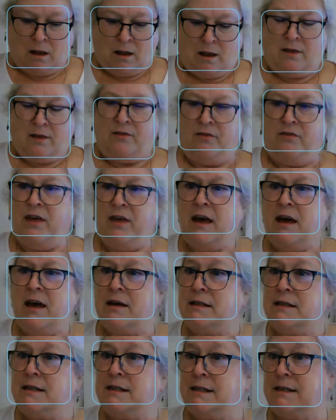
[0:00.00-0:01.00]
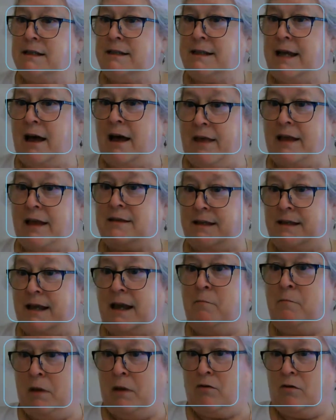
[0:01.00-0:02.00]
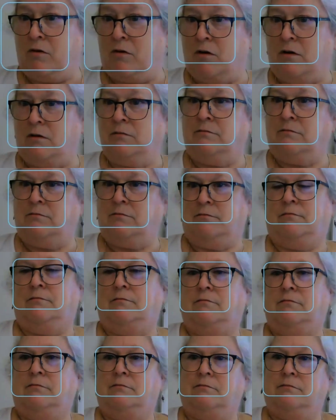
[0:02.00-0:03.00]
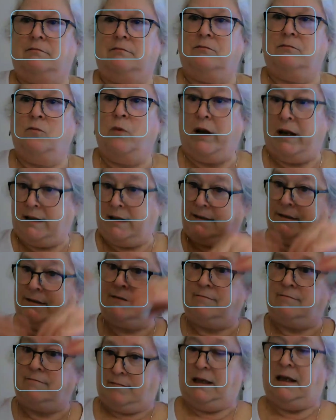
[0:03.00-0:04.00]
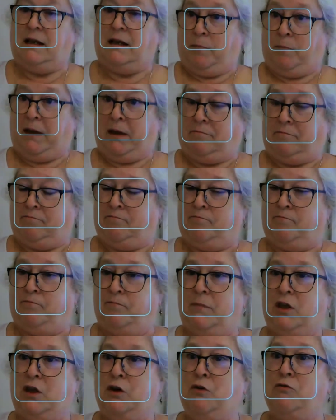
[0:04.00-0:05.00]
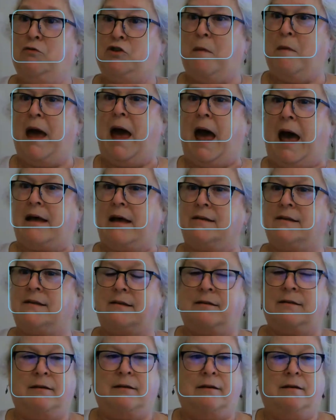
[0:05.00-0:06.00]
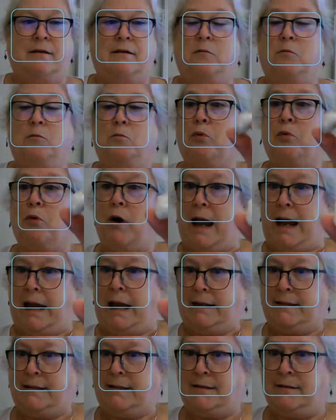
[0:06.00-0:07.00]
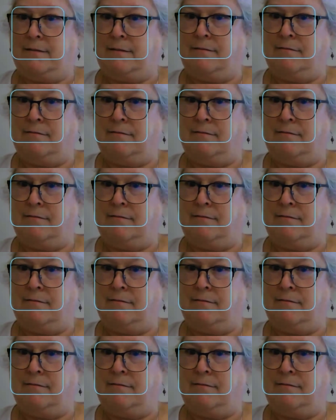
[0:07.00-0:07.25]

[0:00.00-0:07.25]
This is how that same mineral, when it's in a big, huge mass, breaks.